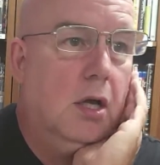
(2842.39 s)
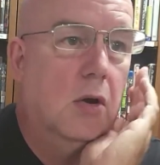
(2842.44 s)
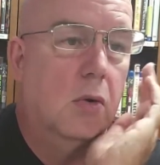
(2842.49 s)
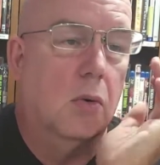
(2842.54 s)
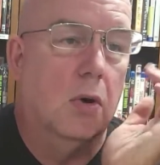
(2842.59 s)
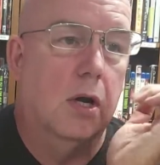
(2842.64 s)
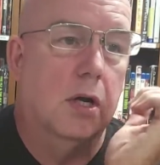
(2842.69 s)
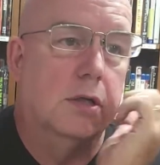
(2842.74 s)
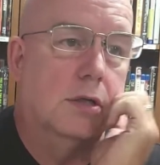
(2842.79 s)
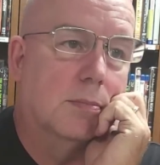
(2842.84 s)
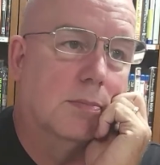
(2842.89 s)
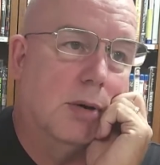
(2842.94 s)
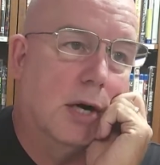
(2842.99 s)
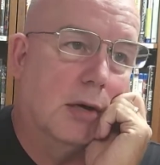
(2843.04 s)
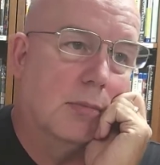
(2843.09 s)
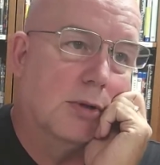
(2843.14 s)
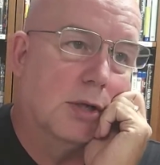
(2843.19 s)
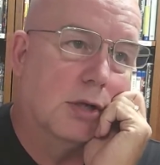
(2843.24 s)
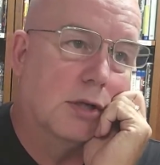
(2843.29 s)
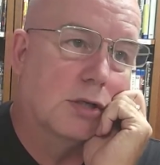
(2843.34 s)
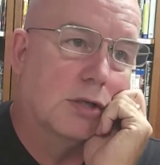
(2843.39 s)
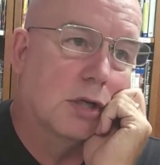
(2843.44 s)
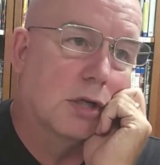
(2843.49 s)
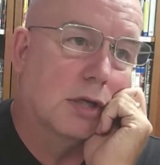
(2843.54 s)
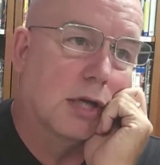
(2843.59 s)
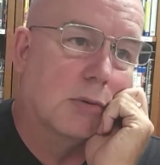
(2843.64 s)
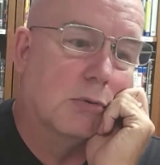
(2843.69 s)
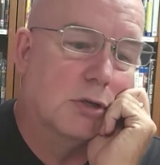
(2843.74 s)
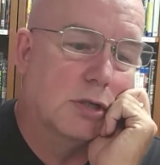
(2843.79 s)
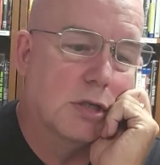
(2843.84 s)
wanted to publish
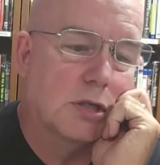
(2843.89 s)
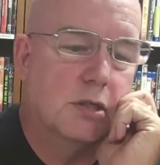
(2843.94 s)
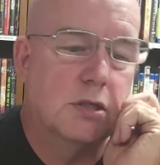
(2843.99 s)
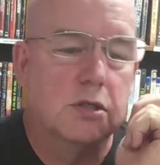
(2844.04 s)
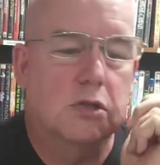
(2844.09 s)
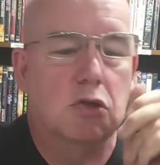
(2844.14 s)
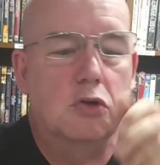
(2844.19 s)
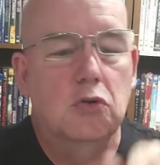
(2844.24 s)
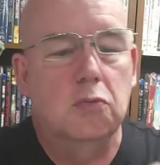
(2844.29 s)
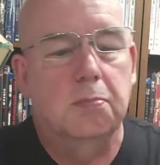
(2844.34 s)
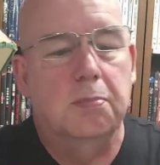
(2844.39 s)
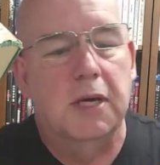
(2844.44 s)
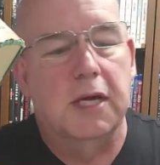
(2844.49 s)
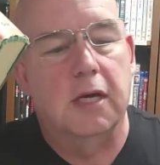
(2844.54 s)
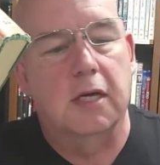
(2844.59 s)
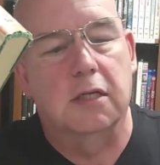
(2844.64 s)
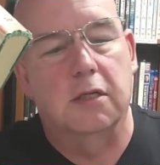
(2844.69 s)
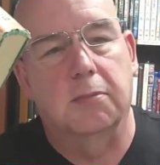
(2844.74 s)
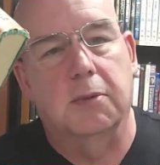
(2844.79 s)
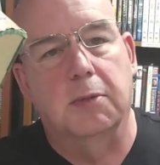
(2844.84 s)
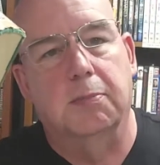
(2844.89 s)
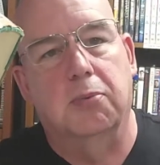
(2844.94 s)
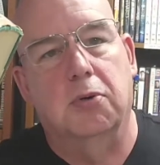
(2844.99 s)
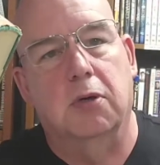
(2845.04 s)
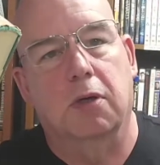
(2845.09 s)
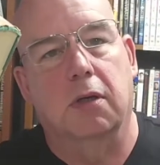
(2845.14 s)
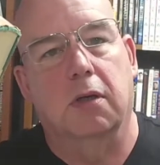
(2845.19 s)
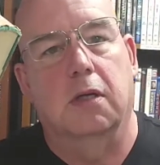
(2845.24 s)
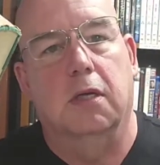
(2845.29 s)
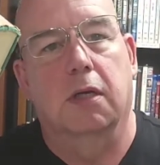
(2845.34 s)
that were just too big to be
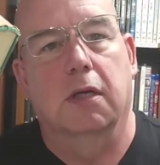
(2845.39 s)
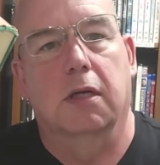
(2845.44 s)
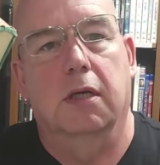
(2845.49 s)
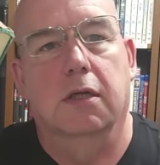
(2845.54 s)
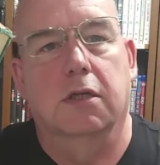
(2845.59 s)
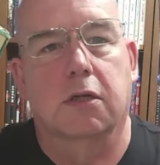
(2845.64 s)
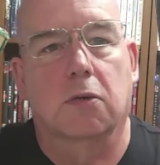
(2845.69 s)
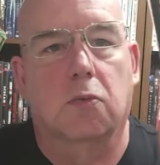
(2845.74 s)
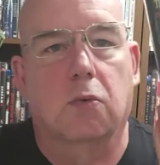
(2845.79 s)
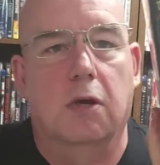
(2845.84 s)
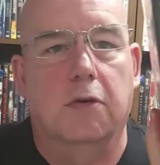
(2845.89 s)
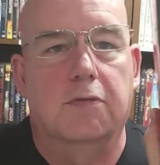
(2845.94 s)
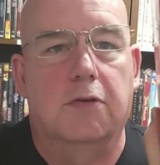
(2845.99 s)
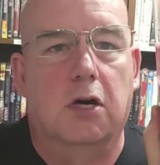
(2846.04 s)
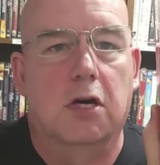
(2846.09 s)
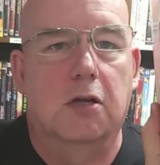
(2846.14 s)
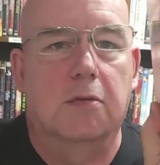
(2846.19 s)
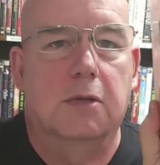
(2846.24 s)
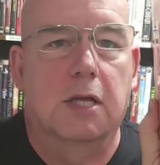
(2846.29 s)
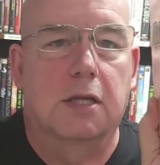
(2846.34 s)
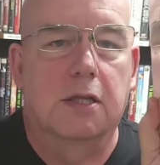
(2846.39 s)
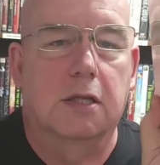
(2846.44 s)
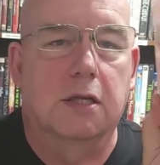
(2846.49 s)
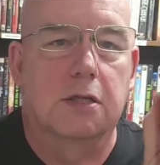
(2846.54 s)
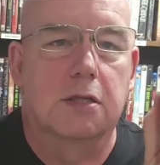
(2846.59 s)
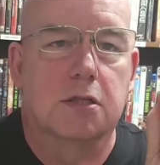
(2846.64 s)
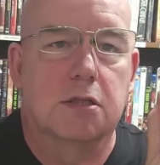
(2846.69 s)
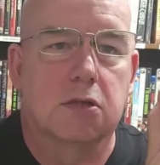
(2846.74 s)
put into one volume like this.